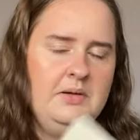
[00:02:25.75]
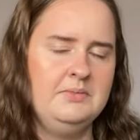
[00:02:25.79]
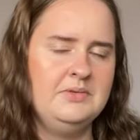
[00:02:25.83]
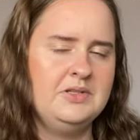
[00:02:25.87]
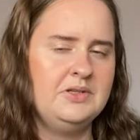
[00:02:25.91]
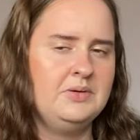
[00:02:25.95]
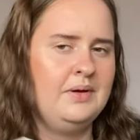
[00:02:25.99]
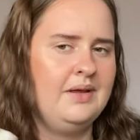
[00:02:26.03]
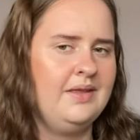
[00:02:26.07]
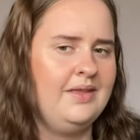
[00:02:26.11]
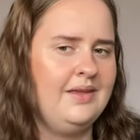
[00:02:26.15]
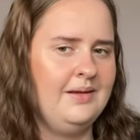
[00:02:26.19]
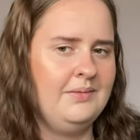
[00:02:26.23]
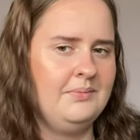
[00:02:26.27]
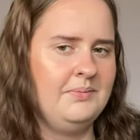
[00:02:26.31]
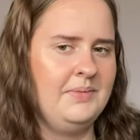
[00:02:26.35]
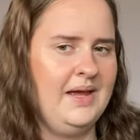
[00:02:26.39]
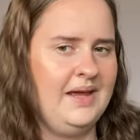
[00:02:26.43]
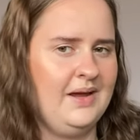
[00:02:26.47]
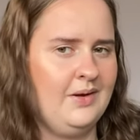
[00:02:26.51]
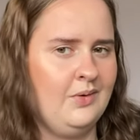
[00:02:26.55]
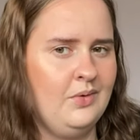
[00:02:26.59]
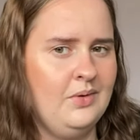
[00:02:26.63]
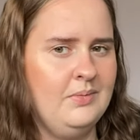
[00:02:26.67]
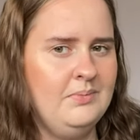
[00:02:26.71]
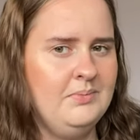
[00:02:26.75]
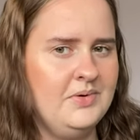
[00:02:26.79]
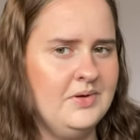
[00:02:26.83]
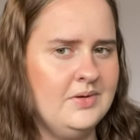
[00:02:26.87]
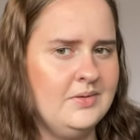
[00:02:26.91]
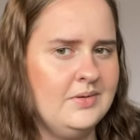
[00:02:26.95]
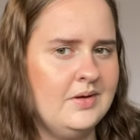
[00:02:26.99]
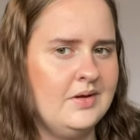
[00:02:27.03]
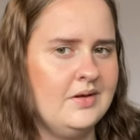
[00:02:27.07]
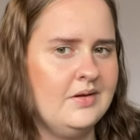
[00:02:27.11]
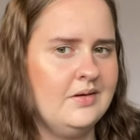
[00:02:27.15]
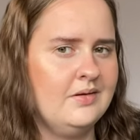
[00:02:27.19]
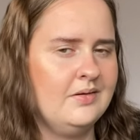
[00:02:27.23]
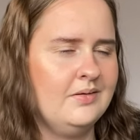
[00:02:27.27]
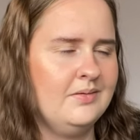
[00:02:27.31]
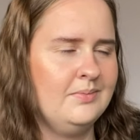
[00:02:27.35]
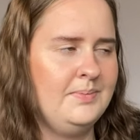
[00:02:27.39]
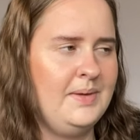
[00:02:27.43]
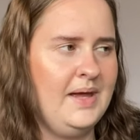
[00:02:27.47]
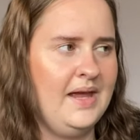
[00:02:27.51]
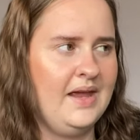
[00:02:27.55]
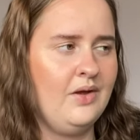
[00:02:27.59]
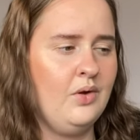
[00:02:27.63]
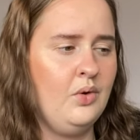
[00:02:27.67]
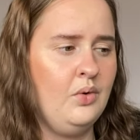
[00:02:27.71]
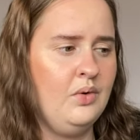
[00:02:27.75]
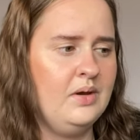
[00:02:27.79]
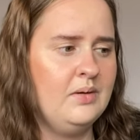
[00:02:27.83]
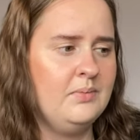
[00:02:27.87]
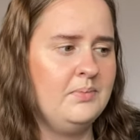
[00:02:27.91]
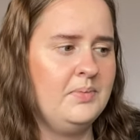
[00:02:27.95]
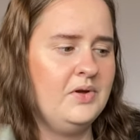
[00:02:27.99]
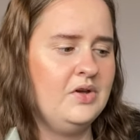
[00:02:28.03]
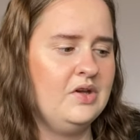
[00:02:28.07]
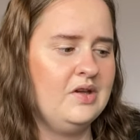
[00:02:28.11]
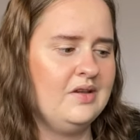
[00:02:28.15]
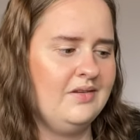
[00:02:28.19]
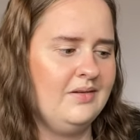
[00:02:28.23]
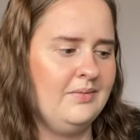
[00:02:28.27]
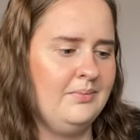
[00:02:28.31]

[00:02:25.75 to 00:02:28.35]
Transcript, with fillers: So I think Penguin bo Penguin books